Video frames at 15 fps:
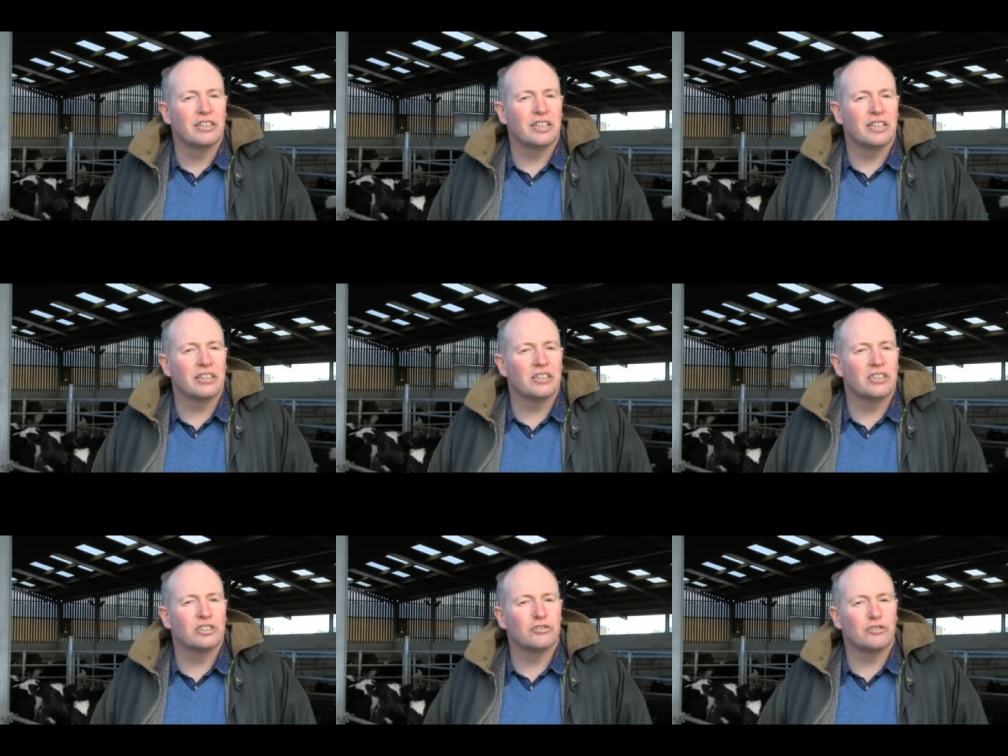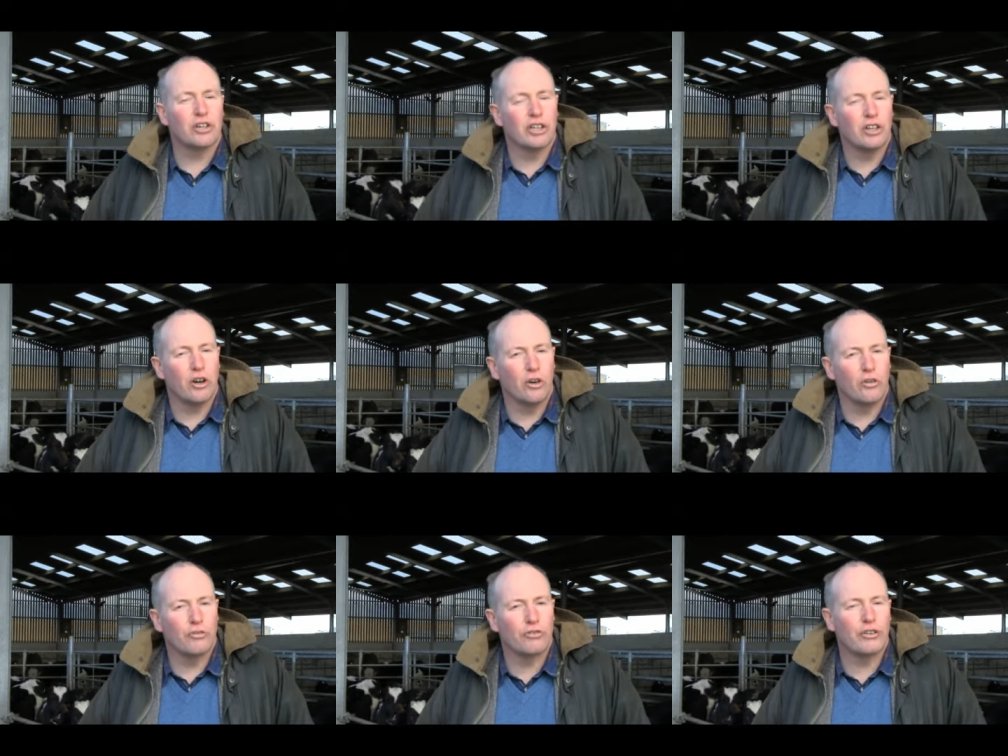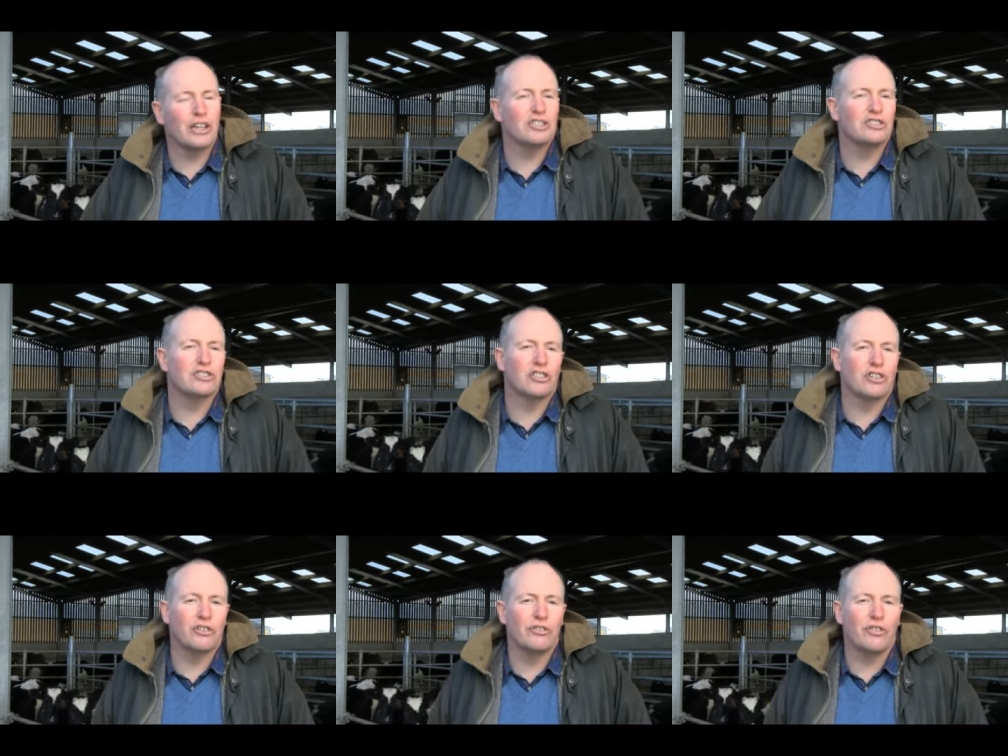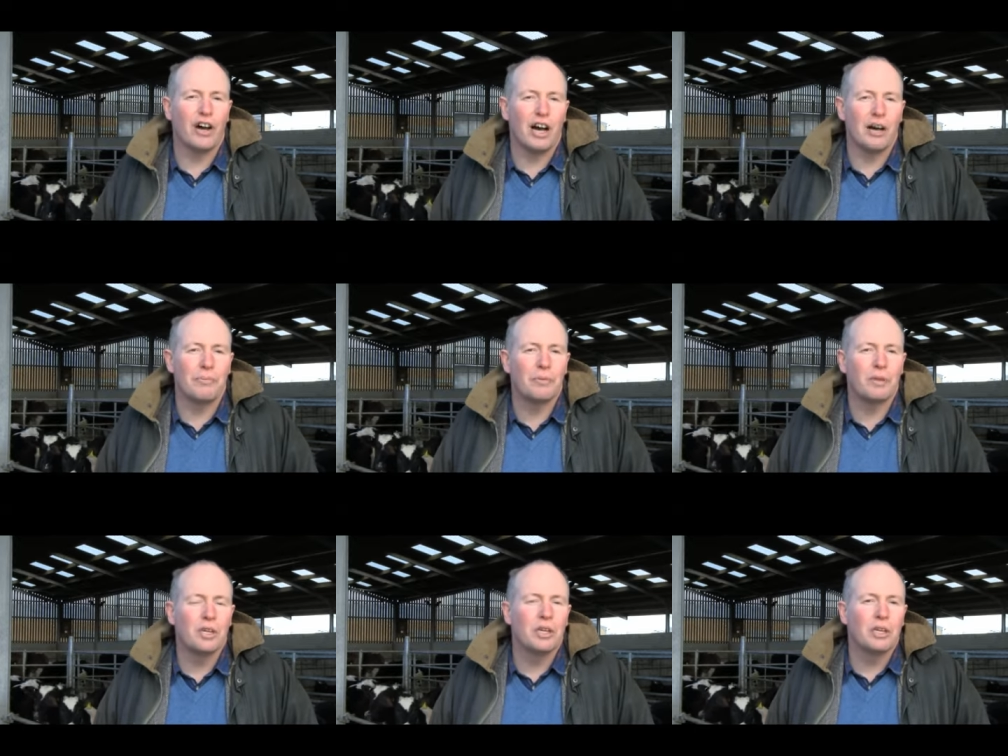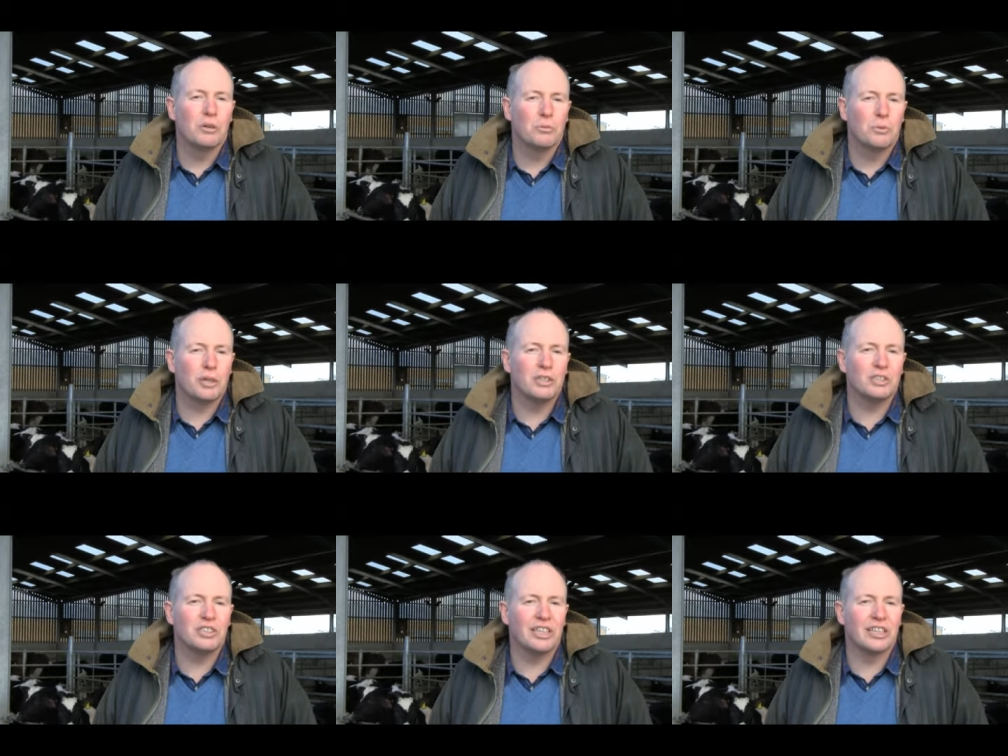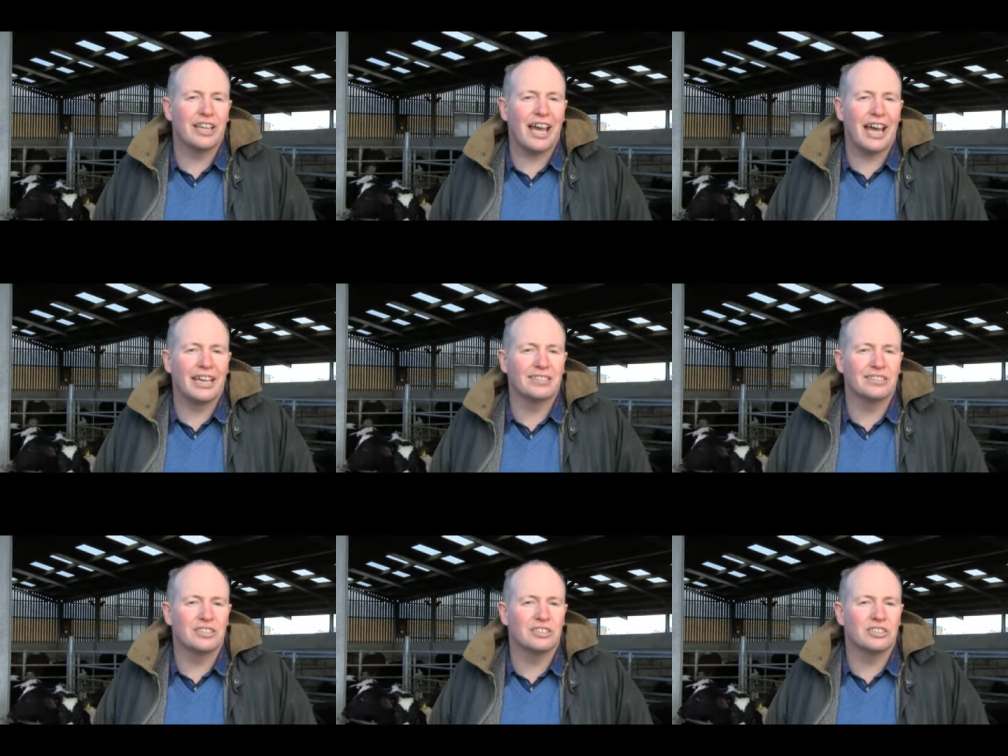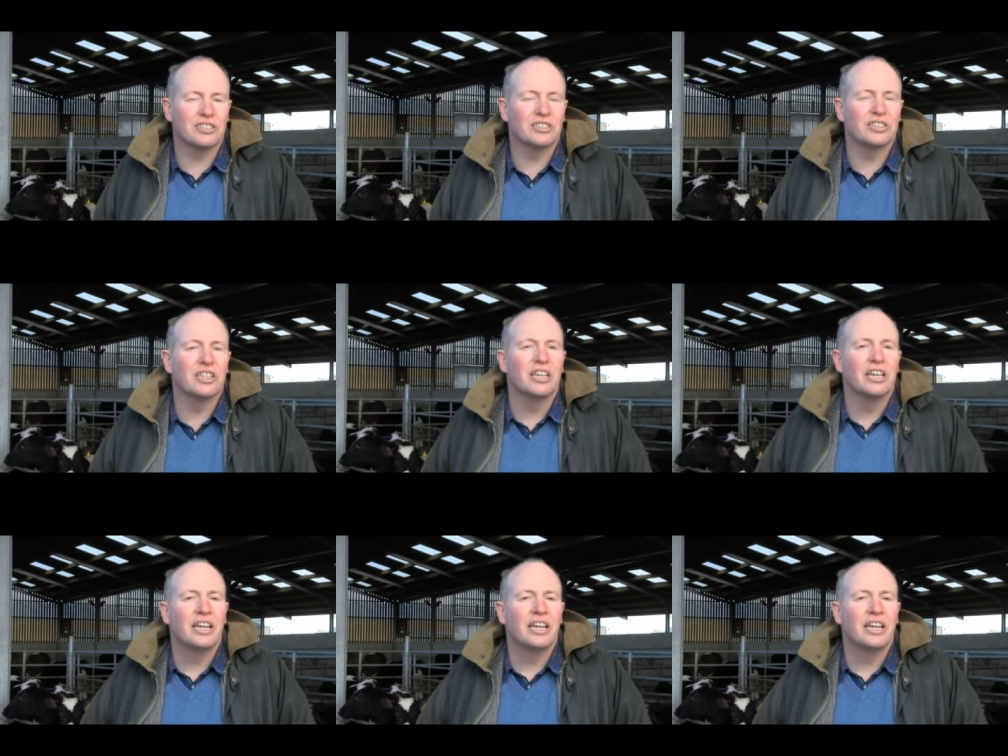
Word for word: the industry or fresh to your farm will see the hazards